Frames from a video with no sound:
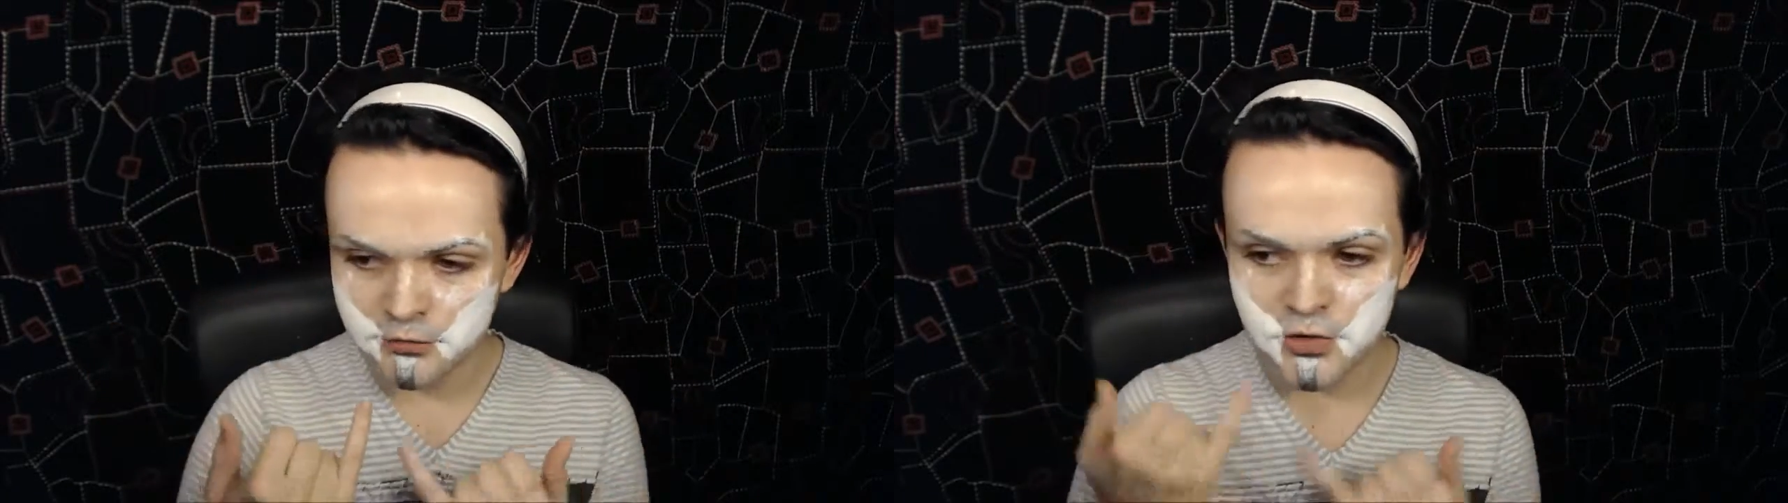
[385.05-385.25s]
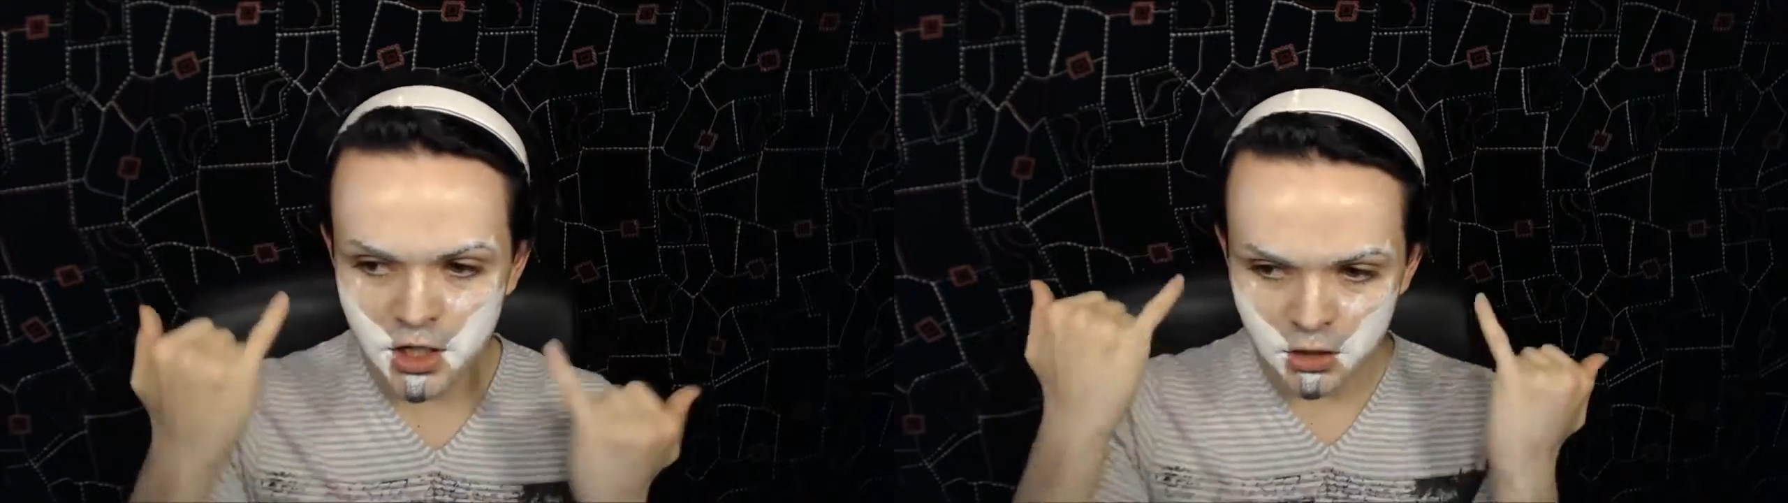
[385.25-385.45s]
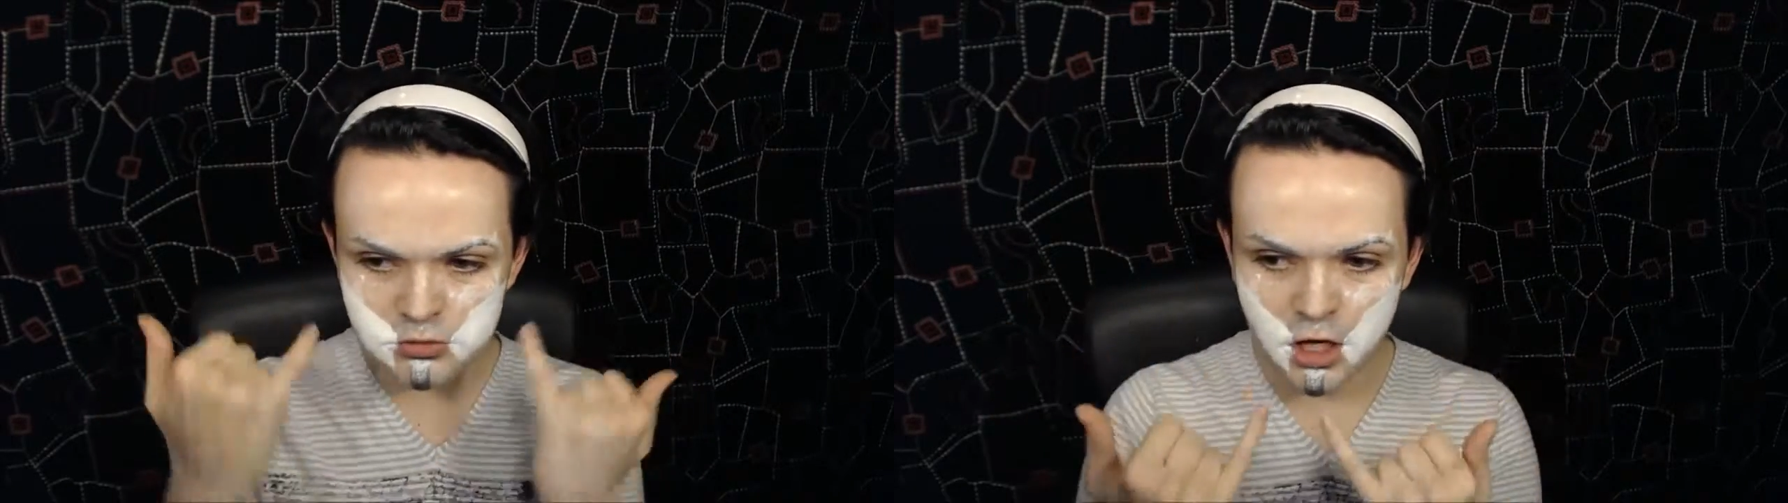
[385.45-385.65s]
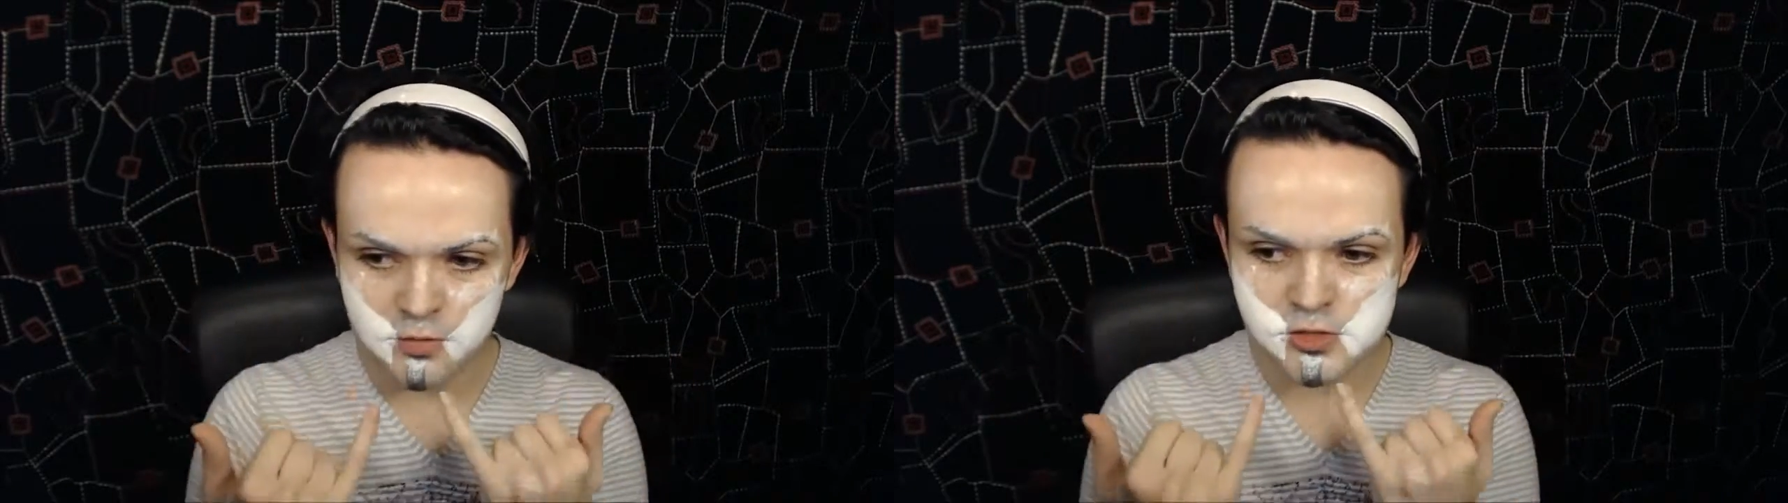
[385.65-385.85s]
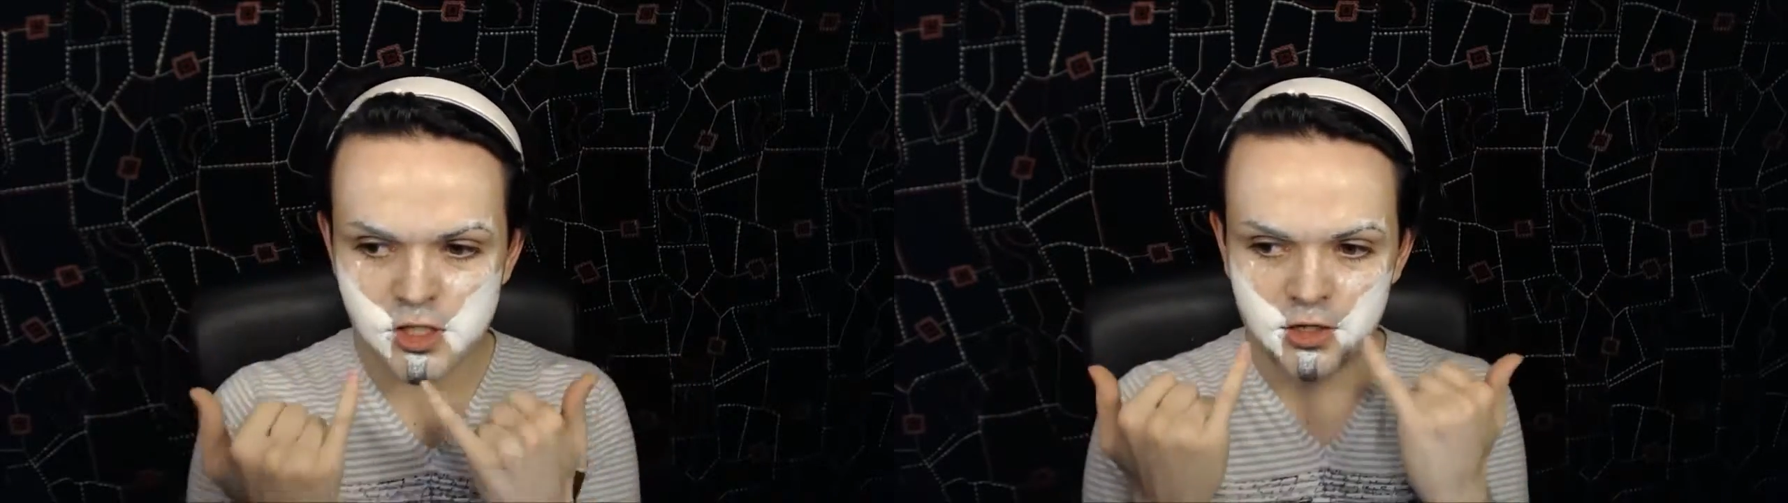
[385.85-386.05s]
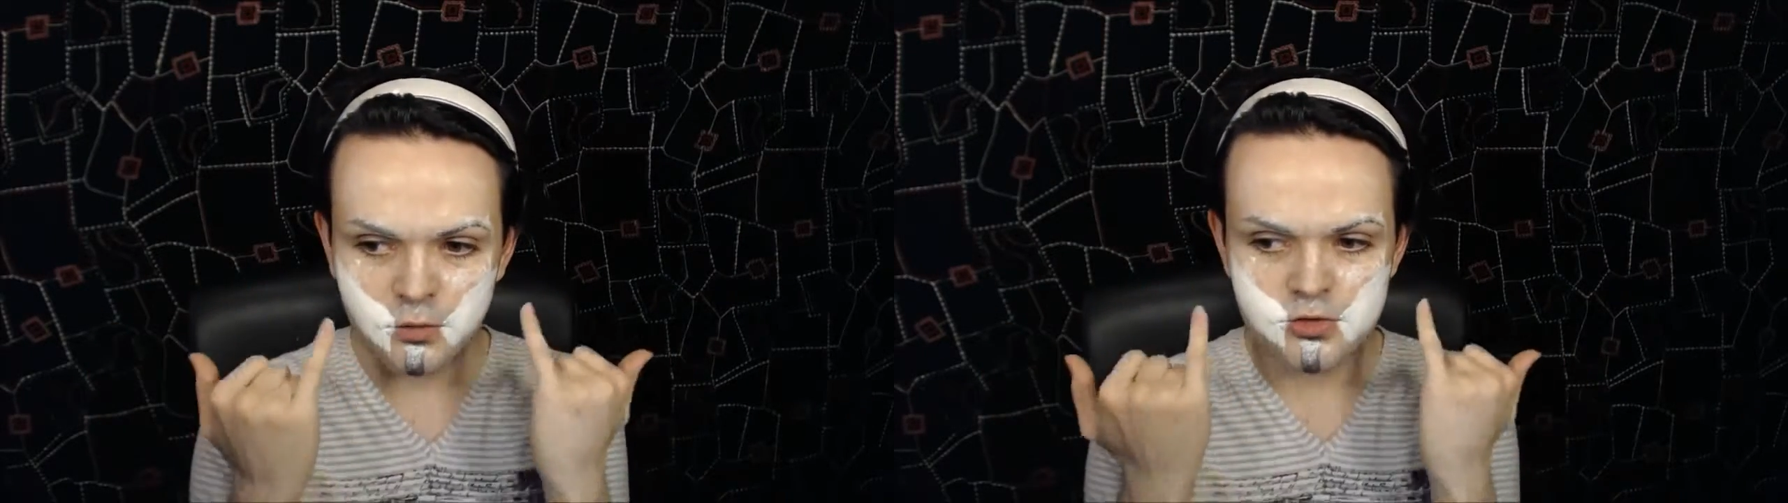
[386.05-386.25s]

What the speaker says: even coats either side.